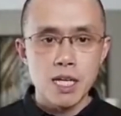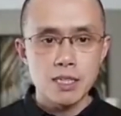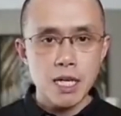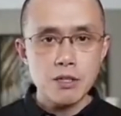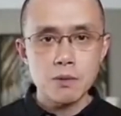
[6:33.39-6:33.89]

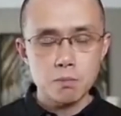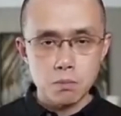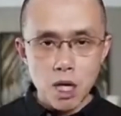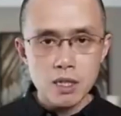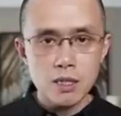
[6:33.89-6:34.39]
It's actually
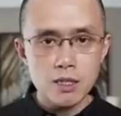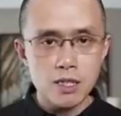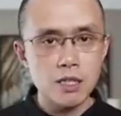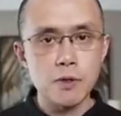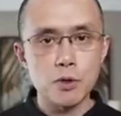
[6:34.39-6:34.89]
not
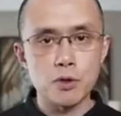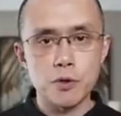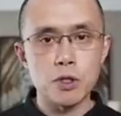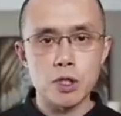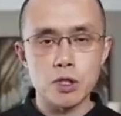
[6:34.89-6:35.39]
difficult
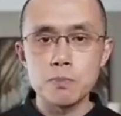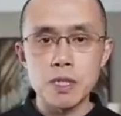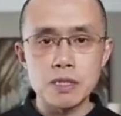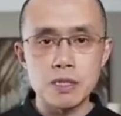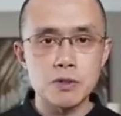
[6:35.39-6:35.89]
for good
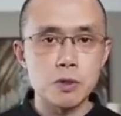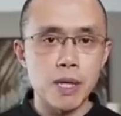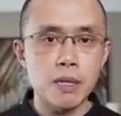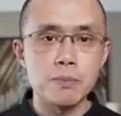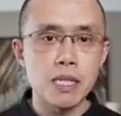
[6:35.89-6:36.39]
businesses
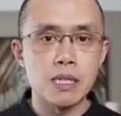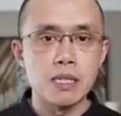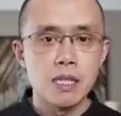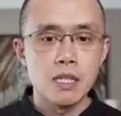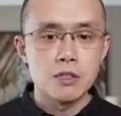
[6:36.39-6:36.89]
to make money.